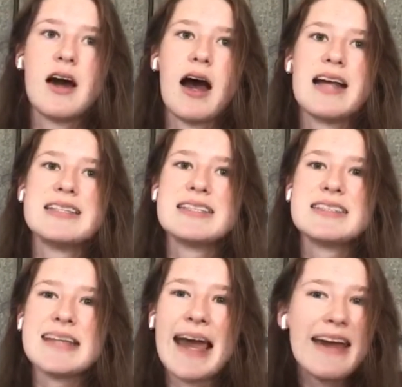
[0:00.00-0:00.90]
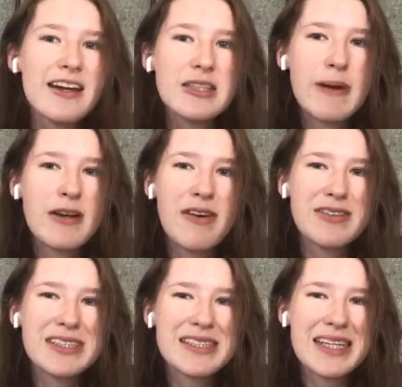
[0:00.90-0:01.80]
I'd say I spend around
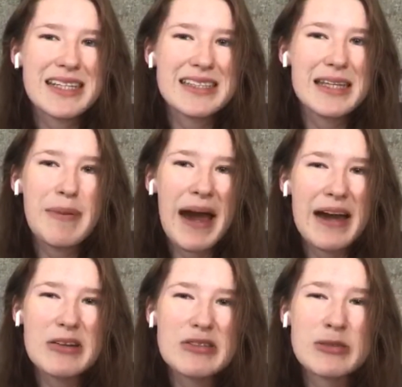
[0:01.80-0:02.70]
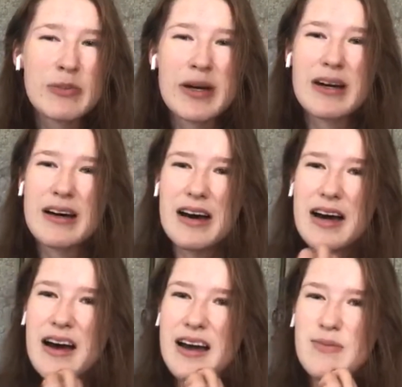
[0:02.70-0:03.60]
£60, but
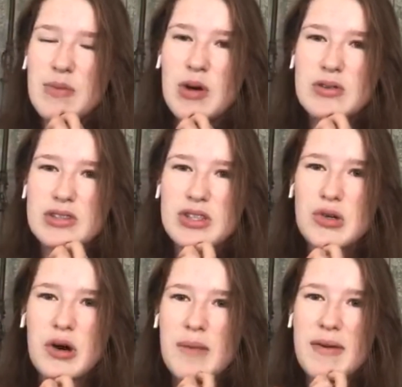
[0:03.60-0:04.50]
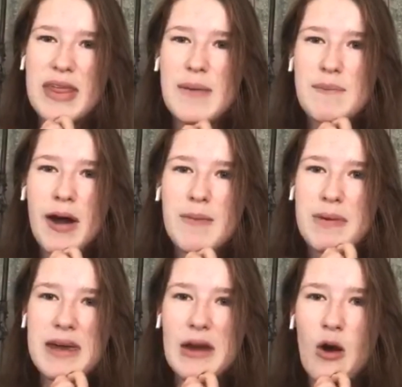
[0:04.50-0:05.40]
I'm not sure. That might
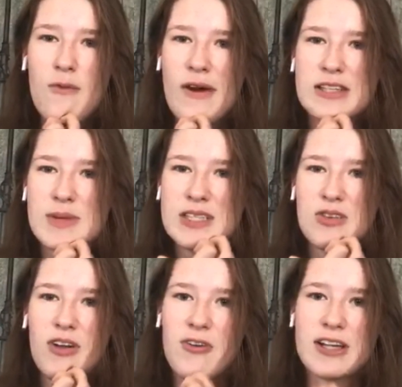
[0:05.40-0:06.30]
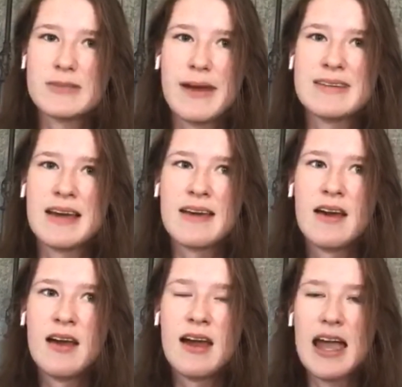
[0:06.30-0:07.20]
be overestimating or underestimating.
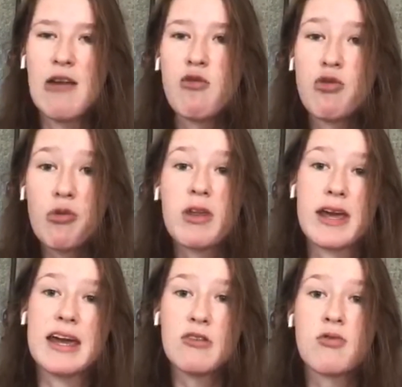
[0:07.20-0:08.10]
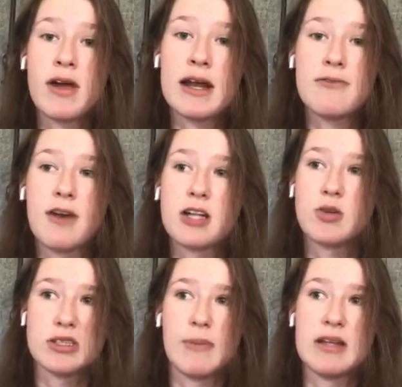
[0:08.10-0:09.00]
It really
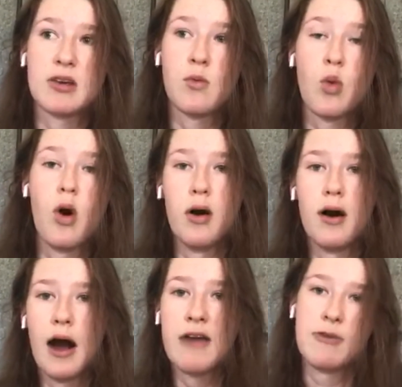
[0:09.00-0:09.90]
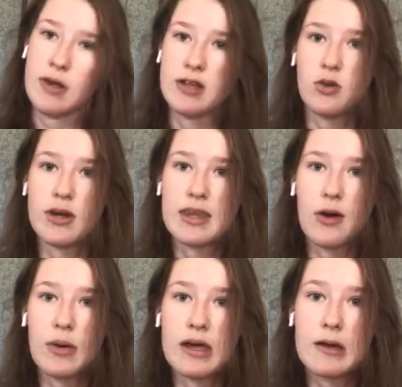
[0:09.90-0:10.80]
fluctuates depending on what I feel like doing
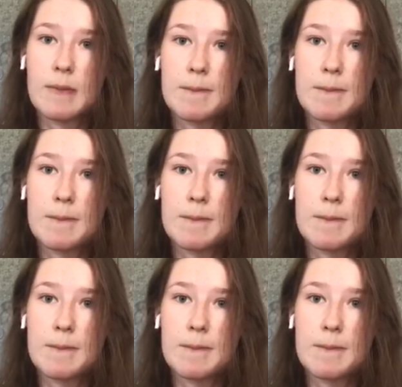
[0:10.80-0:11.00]
that week.